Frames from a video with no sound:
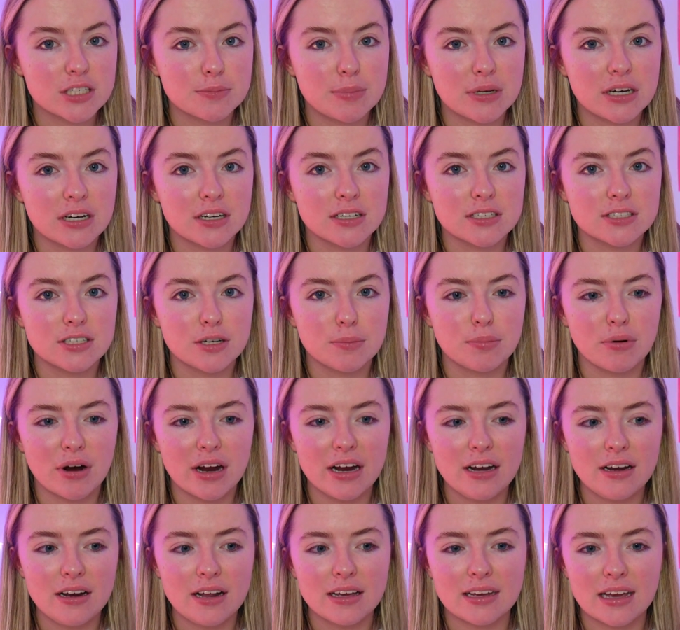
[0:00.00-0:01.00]
because your
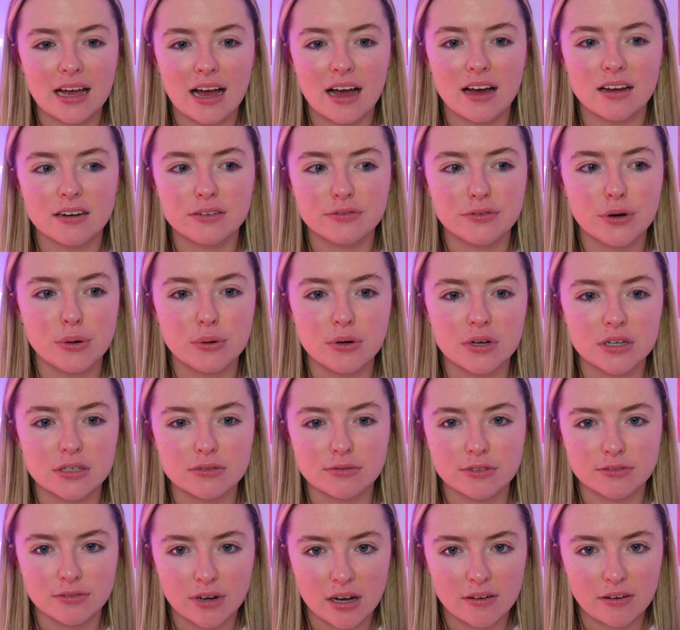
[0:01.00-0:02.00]
brain like can't focus
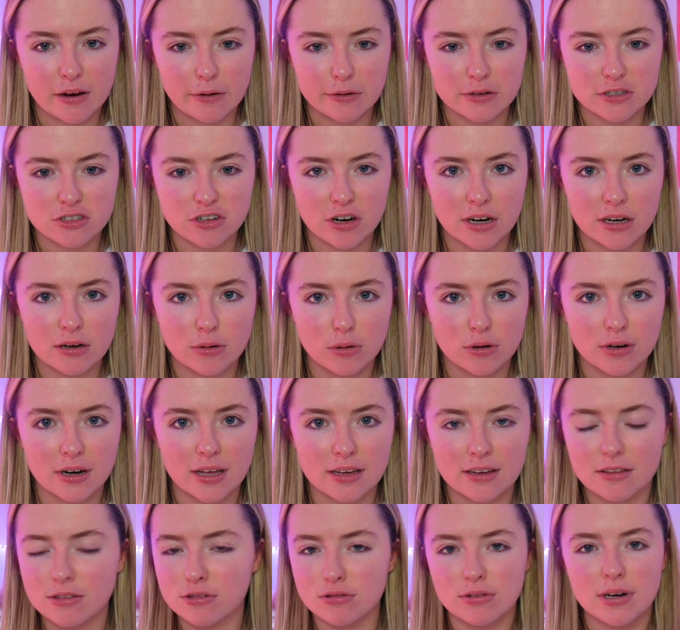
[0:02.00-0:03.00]
for 5 hours straight or
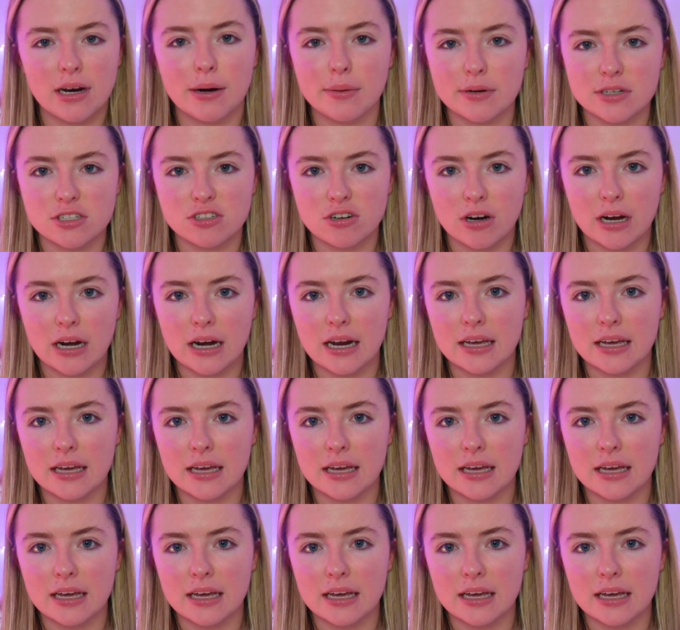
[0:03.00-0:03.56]
like 3 hours straight.